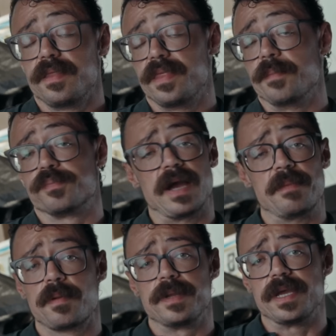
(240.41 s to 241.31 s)
they
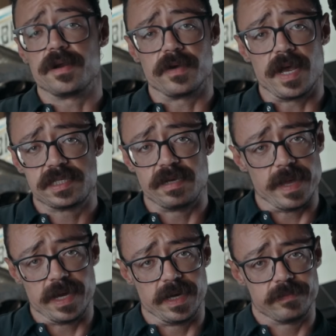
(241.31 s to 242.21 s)
probably
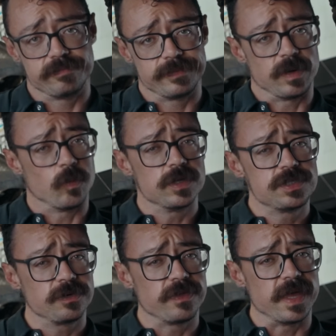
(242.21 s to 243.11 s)
underestimated it. And
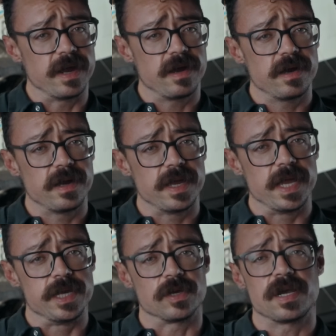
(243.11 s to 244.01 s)
once you're there
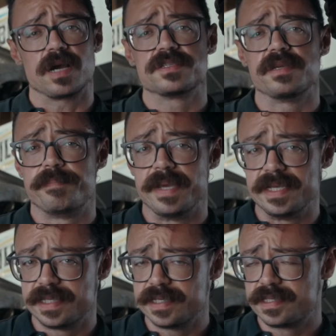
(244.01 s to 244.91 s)
and your car's in
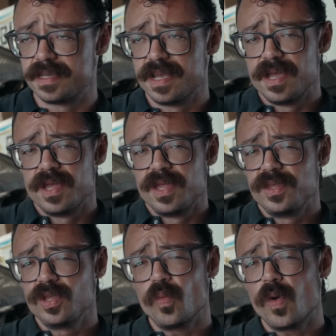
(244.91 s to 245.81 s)
pieces,
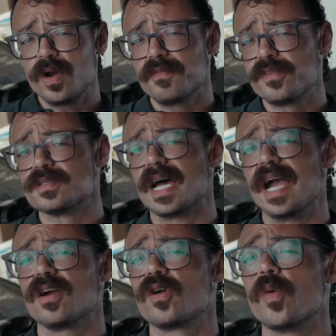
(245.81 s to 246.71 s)
you'll wonder if those
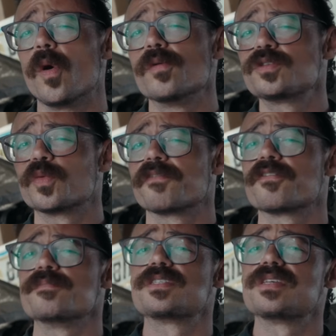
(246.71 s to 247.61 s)
higher quotes were
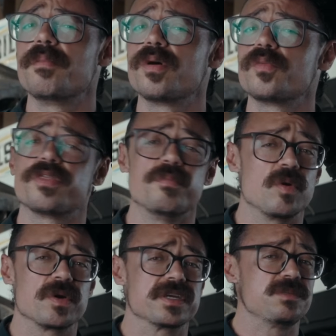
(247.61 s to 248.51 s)
from someone with
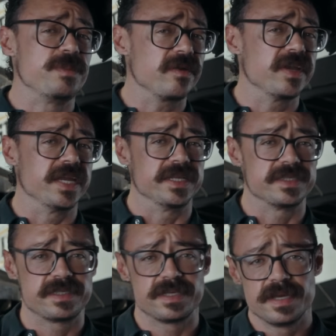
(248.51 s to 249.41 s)
more
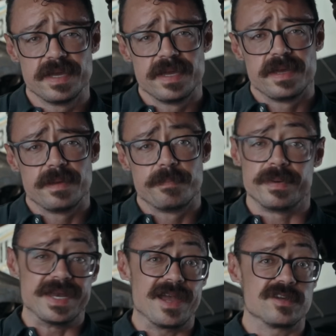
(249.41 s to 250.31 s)
experience,
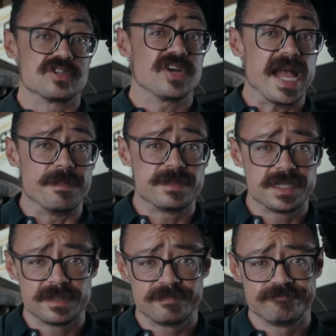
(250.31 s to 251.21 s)
but now you're
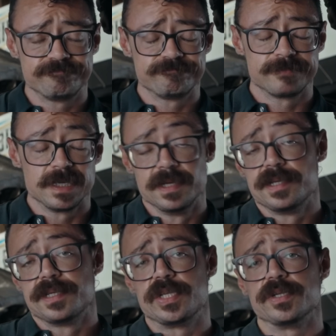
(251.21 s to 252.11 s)
trapped.
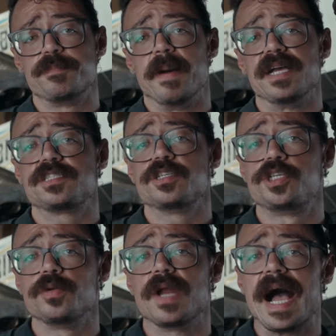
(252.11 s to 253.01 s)
So it's best to
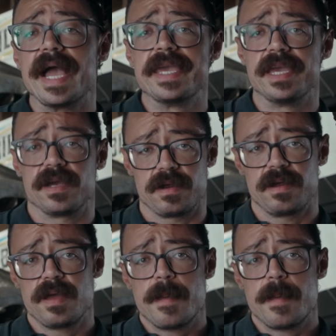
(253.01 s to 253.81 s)
shoot high here,